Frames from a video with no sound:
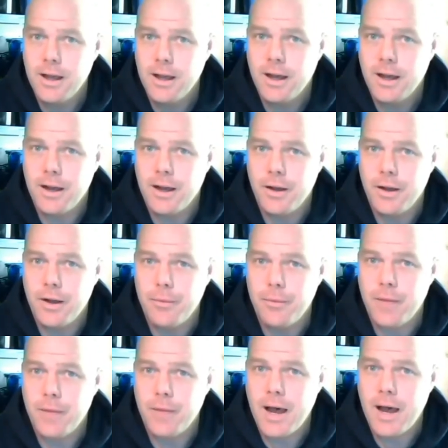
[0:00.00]
and
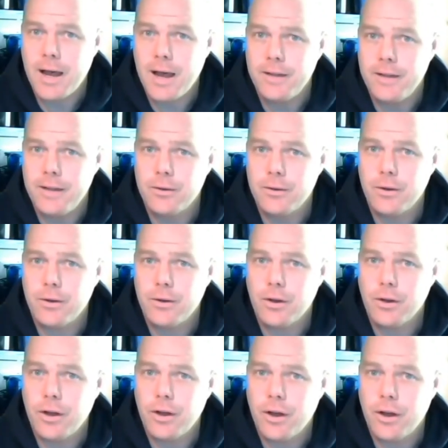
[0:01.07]

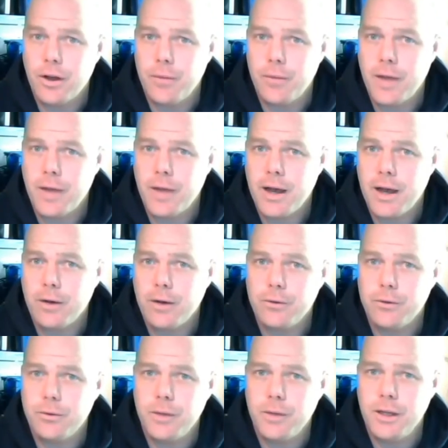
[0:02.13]
how do
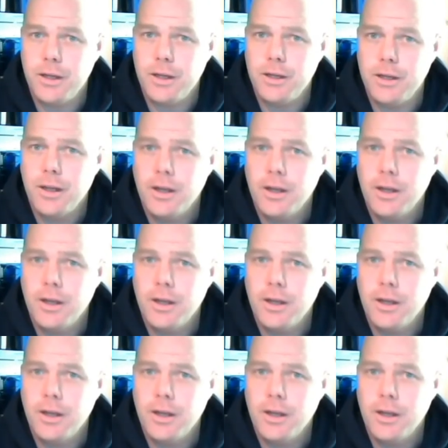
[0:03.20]
we